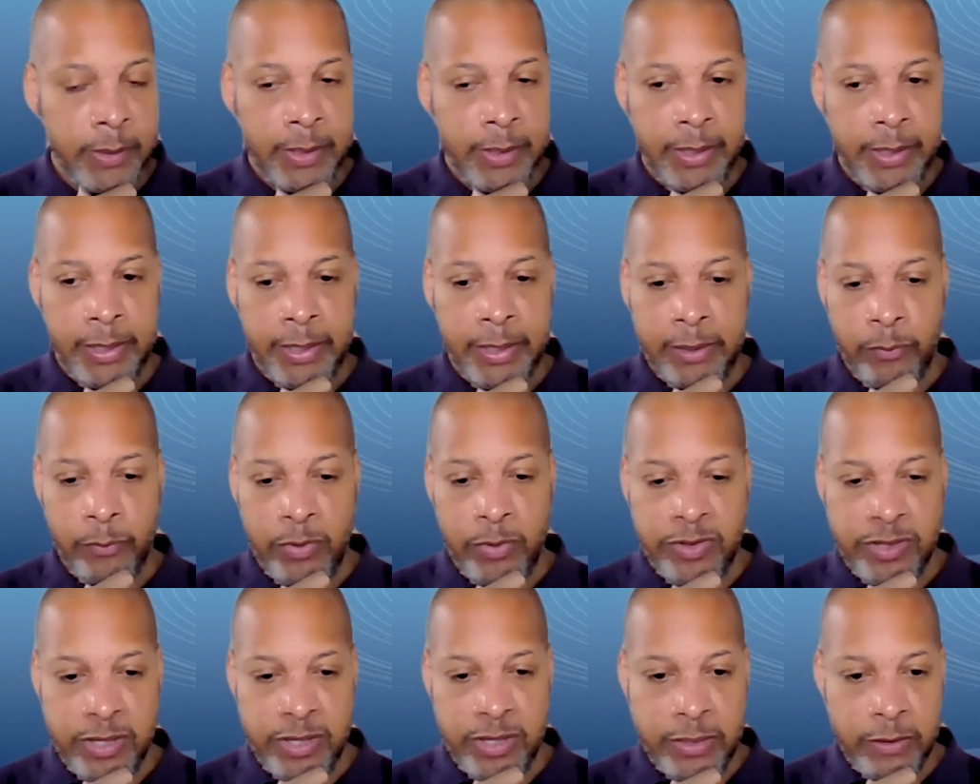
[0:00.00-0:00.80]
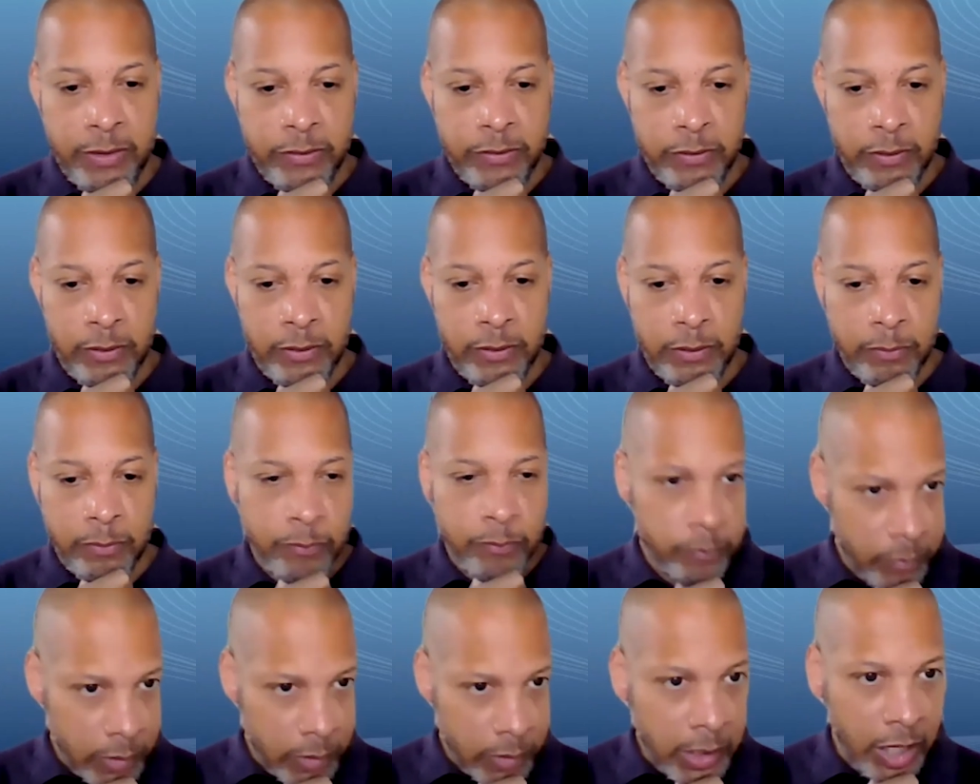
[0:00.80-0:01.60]
And we see this in a
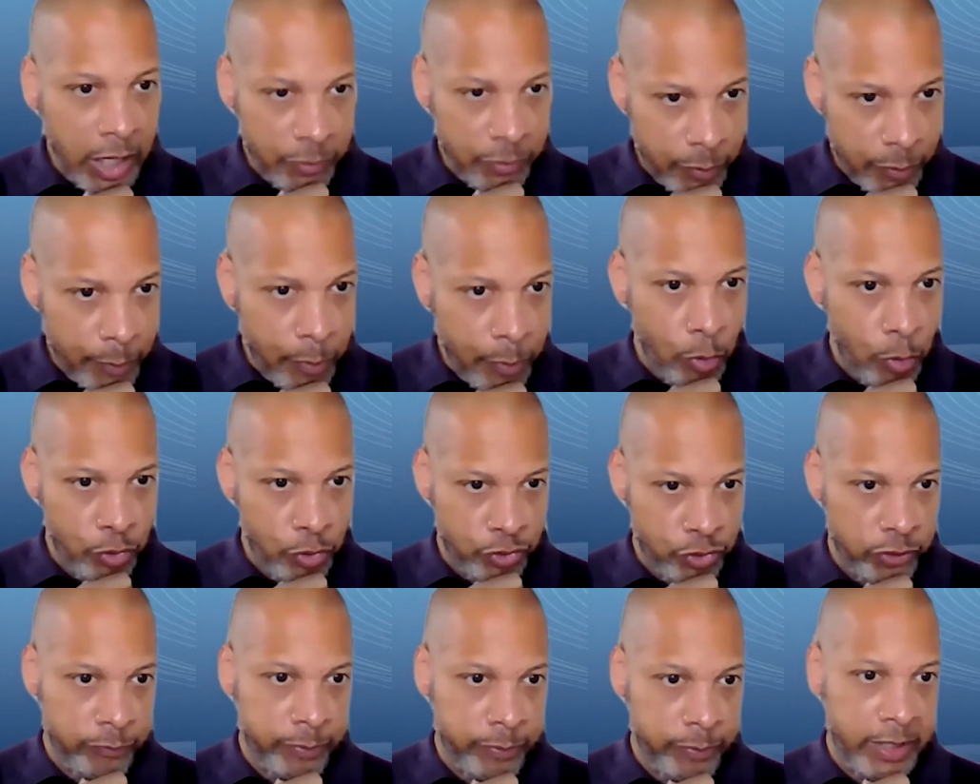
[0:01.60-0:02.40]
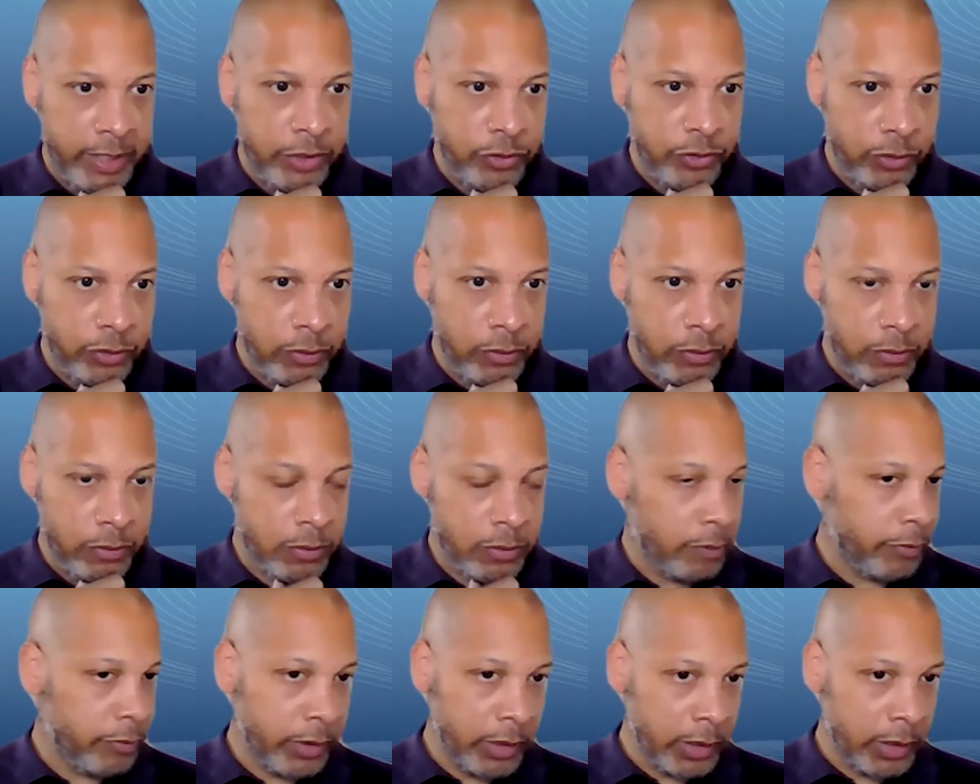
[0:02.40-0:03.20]
large proportion of
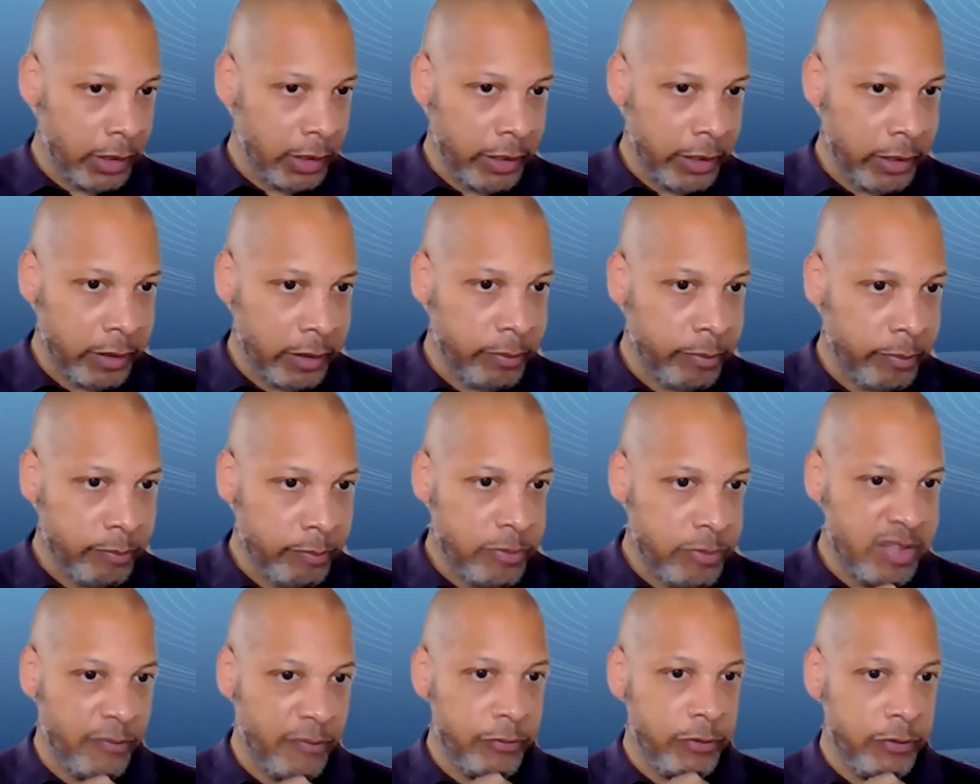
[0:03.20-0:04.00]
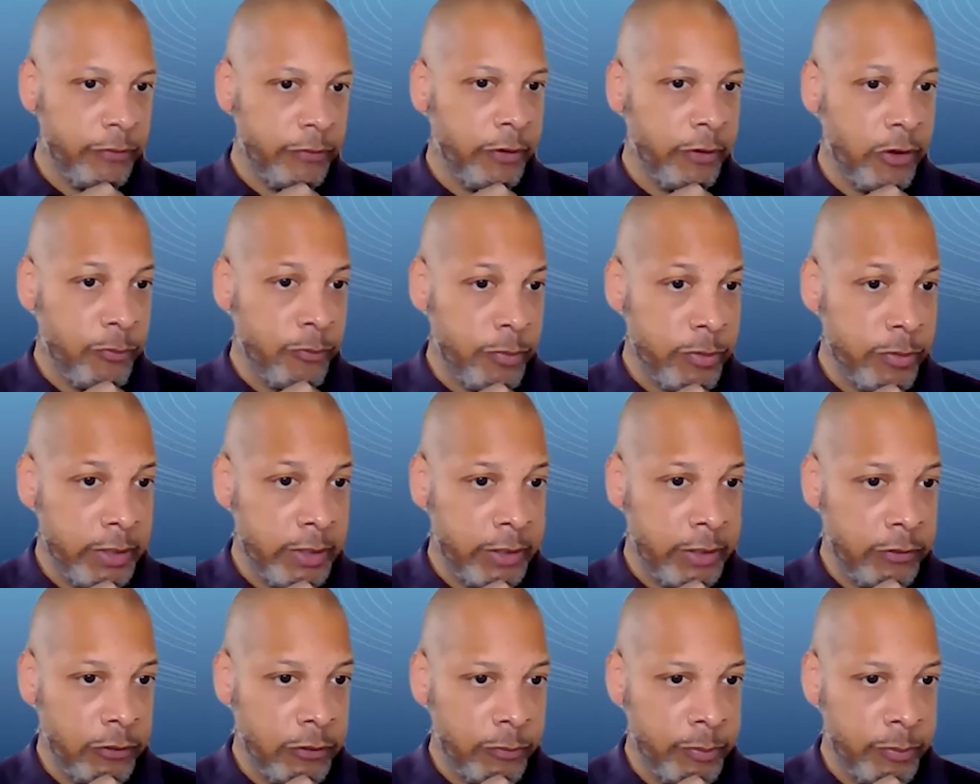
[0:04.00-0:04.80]
patients, something like
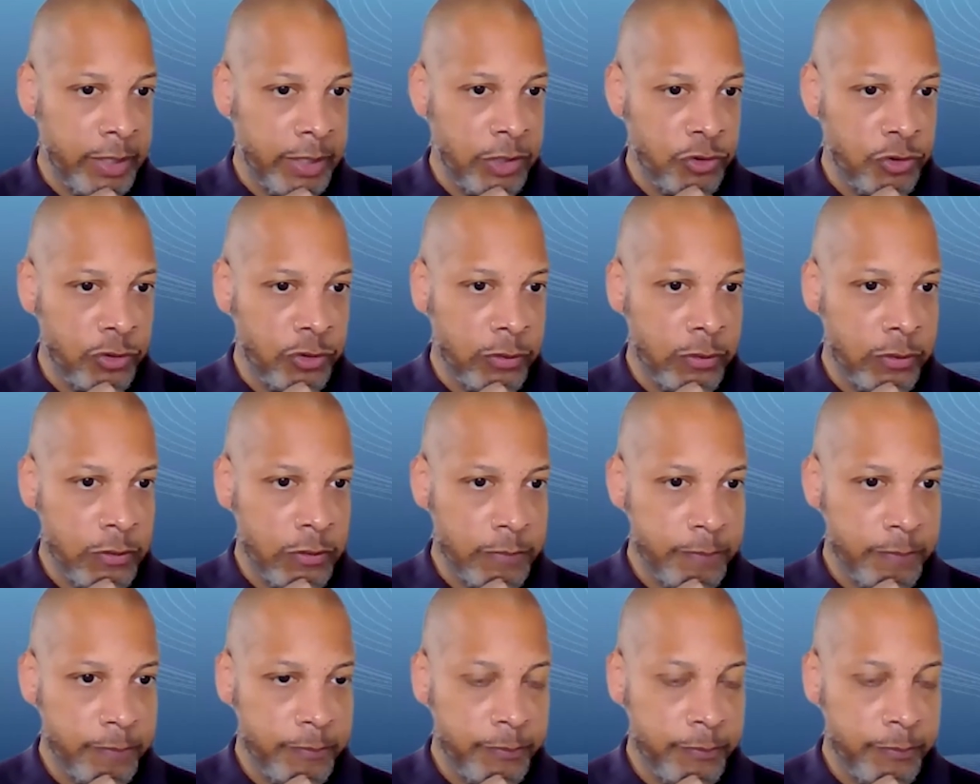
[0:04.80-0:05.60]
75% of patients.